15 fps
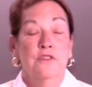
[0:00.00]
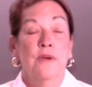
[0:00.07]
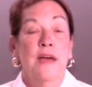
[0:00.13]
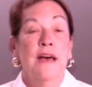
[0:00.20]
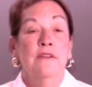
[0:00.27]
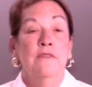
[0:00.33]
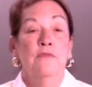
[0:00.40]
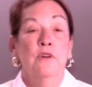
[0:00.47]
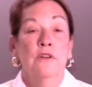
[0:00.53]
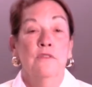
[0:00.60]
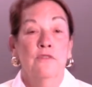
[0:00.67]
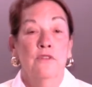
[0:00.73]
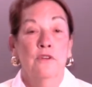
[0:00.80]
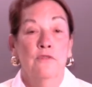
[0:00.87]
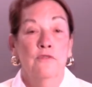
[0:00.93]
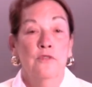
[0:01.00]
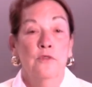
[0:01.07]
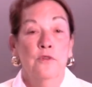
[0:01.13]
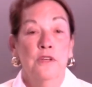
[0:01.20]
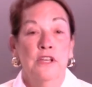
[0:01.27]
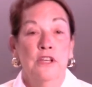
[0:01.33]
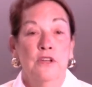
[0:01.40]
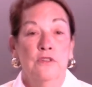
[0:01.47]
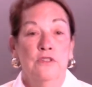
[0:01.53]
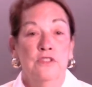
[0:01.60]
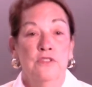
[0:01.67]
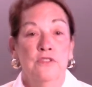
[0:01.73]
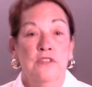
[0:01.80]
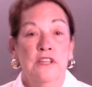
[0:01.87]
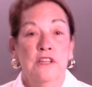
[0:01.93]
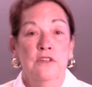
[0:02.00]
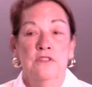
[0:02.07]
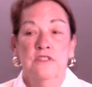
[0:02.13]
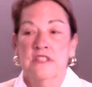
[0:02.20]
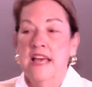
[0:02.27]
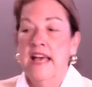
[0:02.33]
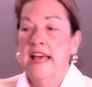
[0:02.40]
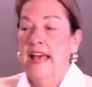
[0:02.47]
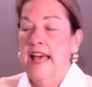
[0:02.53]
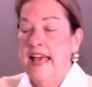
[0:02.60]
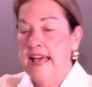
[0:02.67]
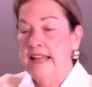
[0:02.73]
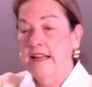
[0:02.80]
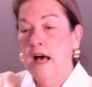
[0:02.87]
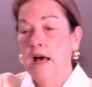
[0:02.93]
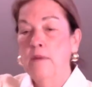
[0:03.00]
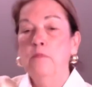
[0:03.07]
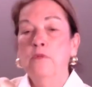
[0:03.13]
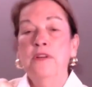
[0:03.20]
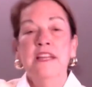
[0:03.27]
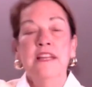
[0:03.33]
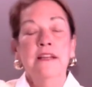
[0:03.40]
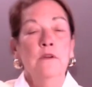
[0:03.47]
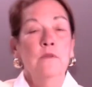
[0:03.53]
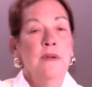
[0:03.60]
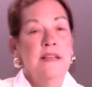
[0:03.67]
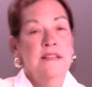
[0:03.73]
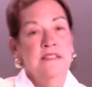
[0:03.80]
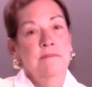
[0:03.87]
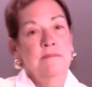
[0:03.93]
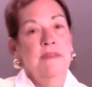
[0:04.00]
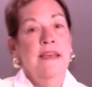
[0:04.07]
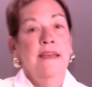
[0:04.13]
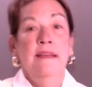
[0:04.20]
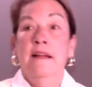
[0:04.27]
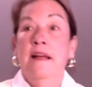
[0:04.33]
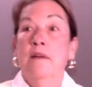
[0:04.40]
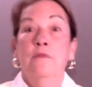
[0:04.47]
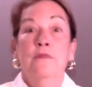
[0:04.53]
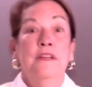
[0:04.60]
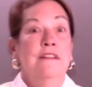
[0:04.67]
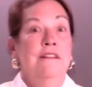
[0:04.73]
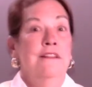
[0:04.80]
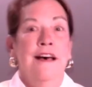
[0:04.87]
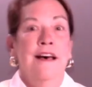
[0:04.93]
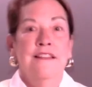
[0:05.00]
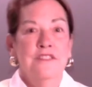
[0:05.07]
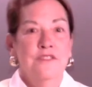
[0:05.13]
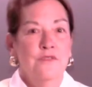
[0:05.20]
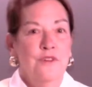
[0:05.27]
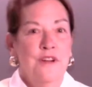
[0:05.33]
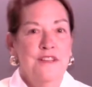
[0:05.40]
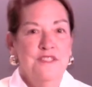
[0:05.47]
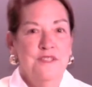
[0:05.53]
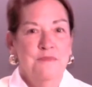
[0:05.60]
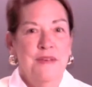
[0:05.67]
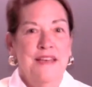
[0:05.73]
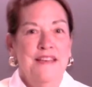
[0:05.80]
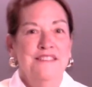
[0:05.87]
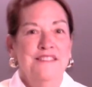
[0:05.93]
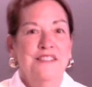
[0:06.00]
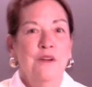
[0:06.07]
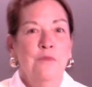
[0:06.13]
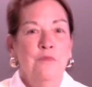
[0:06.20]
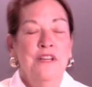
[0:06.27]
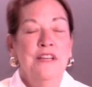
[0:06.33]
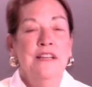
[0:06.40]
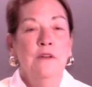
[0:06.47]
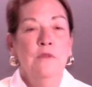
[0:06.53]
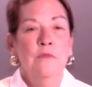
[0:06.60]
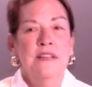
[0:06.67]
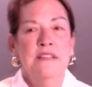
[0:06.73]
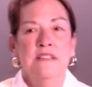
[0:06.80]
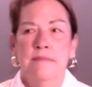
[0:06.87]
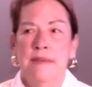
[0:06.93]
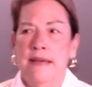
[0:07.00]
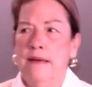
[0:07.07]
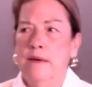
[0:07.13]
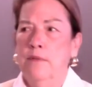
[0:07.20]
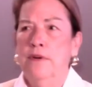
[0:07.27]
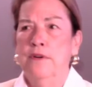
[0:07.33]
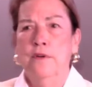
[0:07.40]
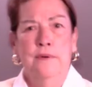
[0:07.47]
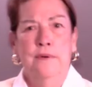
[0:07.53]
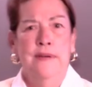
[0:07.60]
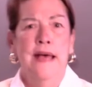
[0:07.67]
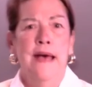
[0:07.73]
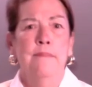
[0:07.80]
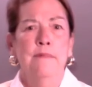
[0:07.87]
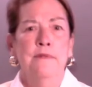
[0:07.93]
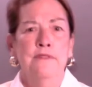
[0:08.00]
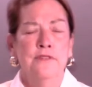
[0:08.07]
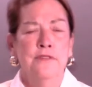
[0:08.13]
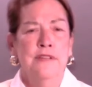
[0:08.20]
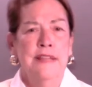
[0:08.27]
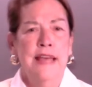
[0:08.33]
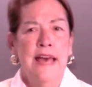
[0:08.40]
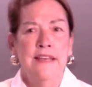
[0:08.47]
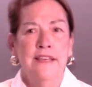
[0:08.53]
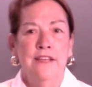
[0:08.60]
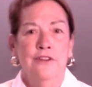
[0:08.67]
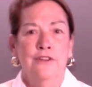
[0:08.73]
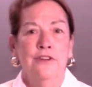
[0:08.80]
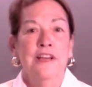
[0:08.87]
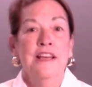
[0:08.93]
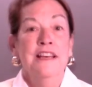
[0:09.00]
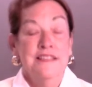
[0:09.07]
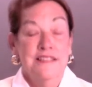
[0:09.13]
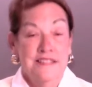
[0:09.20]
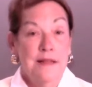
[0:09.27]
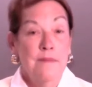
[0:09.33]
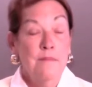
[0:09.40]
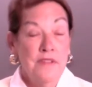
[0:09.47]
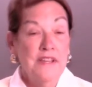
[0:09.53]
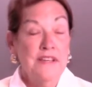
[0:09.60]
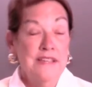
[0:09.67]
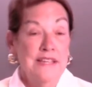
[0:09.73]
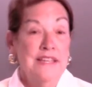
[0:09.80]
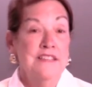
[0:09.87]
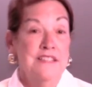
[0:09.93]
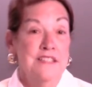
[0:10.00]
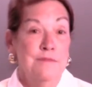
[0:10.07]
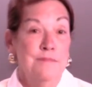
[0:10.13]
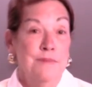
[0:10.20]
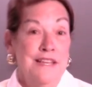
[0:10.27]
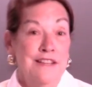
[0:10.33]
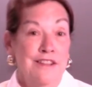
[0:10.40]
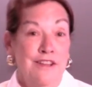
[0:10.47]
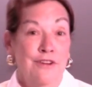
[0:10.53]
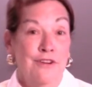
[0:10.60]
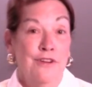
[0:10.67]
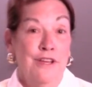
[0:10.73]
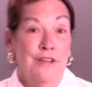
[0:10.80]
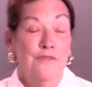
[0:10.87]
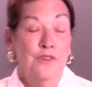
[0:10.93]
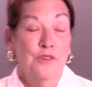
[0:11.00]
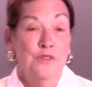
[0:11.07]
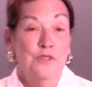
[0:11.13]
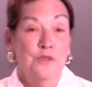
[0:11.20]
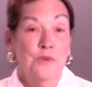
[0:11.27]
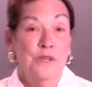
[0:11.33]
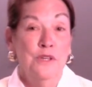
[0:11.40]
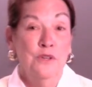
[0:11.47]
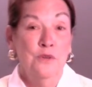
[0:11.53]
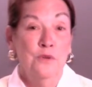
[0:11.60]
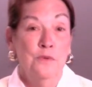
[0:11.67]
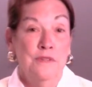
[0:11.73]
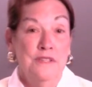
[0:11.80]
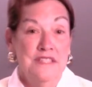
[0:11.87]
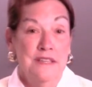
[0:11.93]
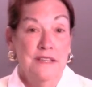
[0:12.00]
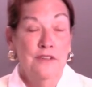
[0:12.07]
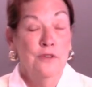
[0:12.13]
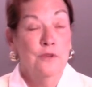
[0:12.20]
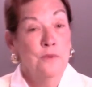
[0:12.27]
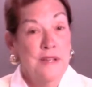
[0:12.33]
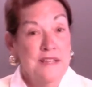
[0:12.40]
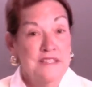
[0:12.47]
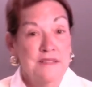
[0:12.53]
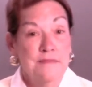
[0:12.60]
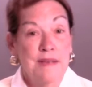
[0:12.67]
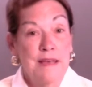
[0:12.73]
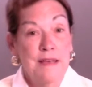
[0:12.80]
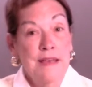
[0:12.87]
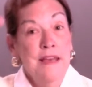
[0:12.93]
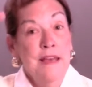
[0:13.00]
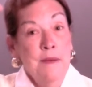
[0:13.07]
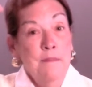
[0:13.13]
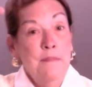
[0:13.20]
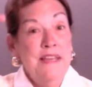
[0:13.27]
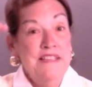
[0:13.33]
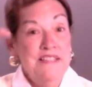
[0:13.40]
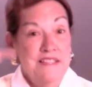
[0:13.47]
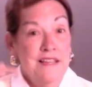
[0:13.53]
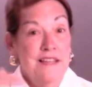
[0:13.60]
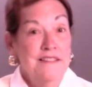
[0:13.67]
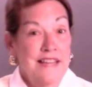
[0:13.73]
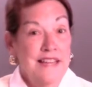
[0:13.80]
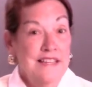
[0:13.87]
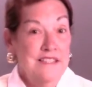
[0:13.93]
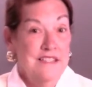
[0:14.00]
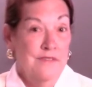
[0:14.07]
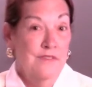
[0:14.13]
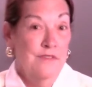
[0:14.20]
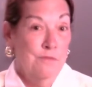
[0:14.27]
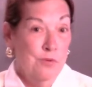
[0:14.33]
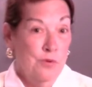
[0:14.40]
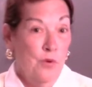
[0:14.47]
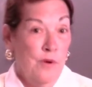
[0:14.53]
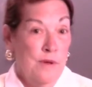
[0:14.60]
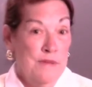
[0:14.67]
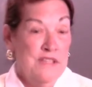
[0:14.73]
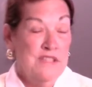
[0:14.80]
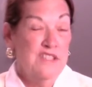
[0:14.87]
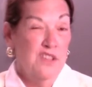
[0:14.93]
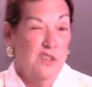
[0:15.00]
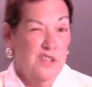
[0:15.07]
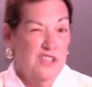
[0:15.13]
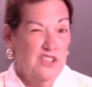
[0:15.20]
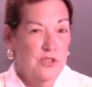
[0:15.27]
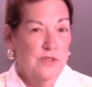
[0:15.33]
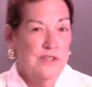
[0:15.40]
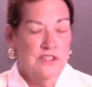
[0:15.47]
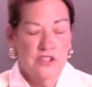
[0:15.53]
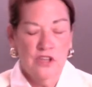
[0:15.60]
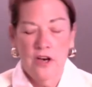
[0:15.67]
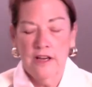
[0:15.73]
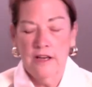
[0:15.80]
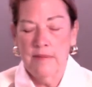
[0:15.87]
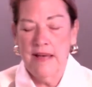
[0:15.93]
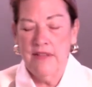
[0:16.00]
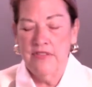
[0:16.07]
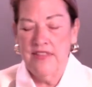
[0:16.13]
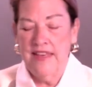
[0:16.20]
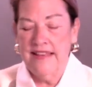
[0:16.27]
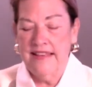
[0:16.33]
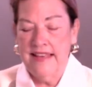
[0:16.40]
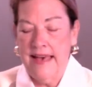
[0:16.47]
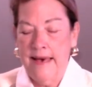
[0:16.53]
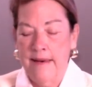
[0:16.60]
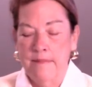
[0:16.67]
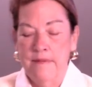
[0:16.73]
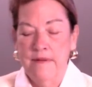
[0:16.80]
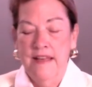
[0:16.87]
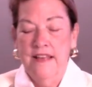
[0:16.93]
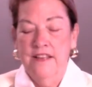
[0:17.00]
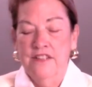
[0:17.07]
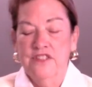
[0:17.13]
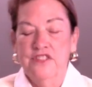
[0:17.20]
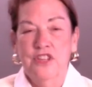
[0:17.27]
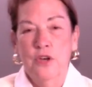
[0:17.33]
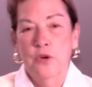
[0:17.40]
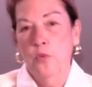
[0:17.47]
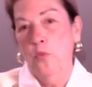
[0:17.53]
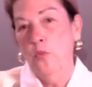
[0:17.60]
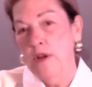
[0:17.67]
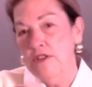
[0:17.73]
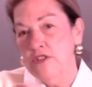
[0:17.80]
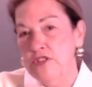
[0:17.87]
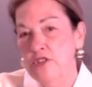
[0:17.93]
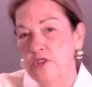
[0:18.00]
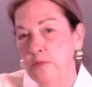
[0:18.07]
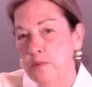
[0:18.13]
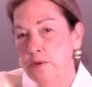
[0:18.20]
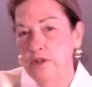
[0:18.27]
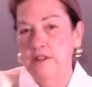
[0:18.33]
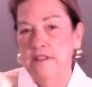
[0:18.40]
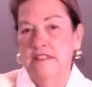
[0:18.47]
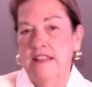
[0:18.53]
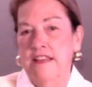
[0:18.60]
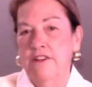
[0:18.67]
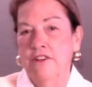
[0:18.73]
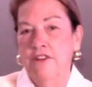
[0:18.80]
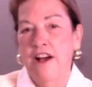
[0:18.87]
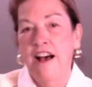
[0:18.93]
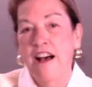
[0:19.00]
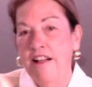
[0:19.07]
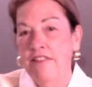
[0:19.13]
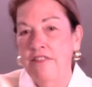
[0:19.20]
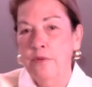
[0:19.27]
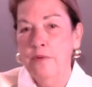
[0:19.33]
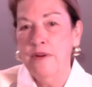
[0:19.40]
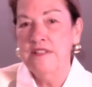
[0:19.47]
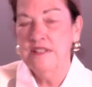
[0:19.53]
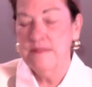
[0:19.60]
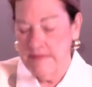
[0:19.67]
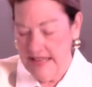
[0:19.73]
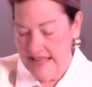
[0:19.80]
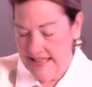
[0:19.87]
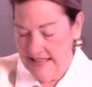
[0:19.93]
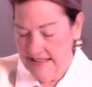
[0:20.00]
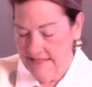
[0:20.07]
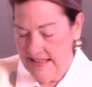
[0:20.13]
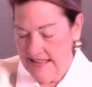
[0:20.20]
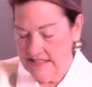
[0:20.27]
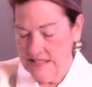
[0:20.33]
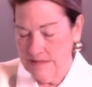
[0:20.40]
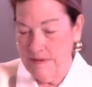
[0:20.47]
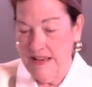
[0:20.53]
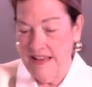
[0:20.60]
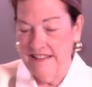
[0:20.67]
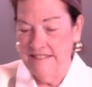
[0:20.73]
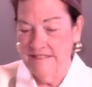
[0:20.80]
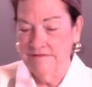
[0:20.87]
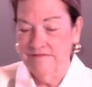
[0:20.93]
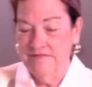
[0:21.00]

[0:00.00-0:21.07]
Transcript: You're out of work for a full year, 2 years. And I'm reading a resume, and I read lots of resumes. And I'm reading a resume, and I wonder what happened during that year. Something needs to be there if you're doing your resume based on dates of employment so that you can talk about that gap. So what do you put there on the resume in that spot?